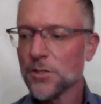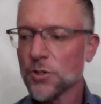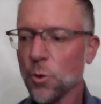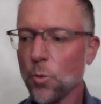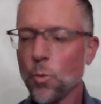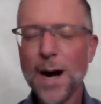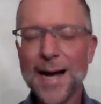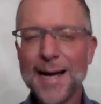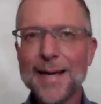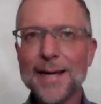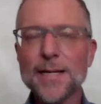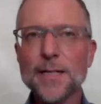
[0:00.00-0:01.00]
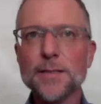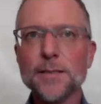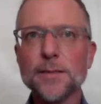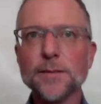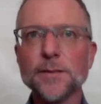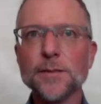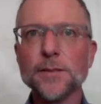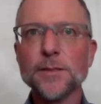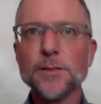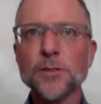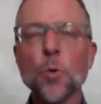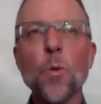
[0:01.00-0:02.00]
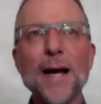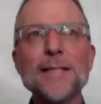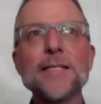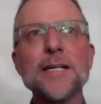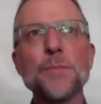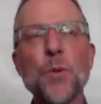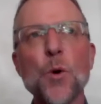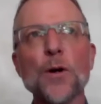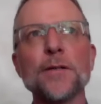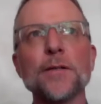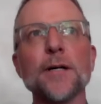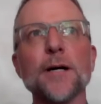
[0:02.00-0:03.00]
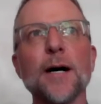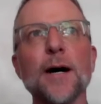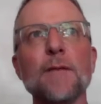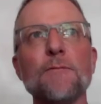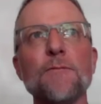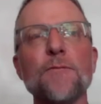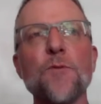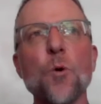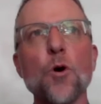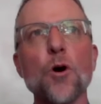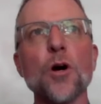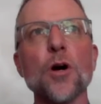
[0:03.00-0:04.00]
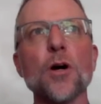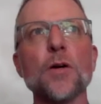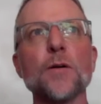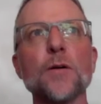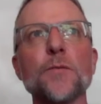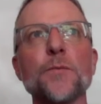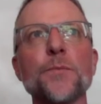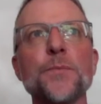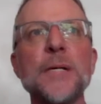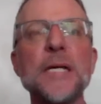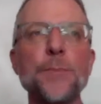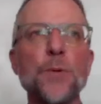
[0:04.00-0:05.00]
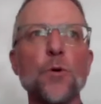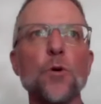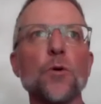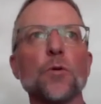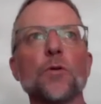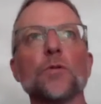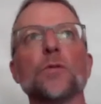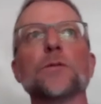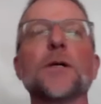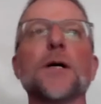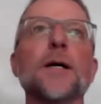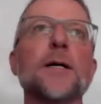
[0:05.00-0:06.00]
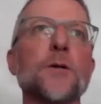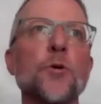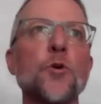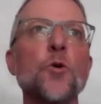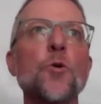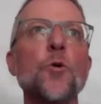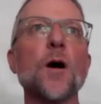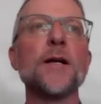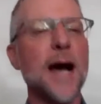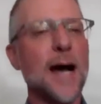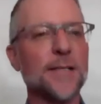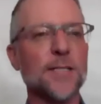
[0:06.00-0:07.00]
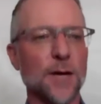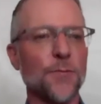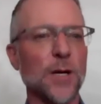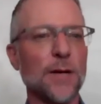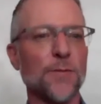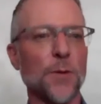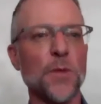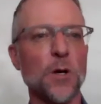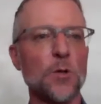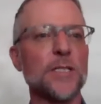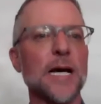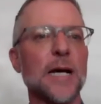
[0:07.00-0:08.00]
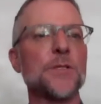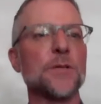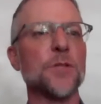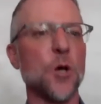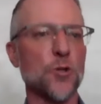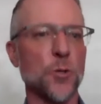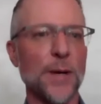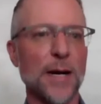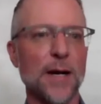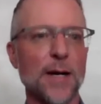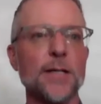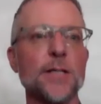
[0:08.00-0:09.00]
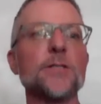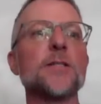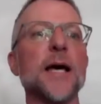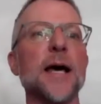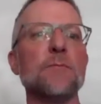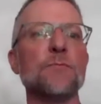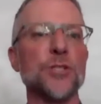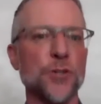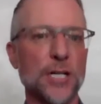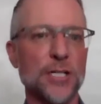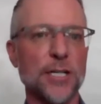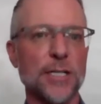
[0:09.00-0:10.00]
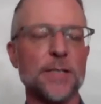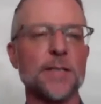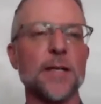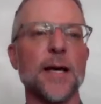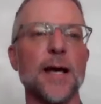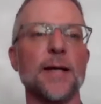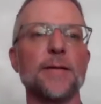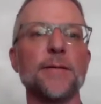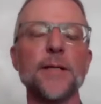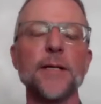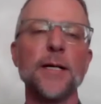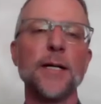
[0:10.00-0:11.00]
So why, so why is it important for people who are not suffering from those types of social barriers and restrictions and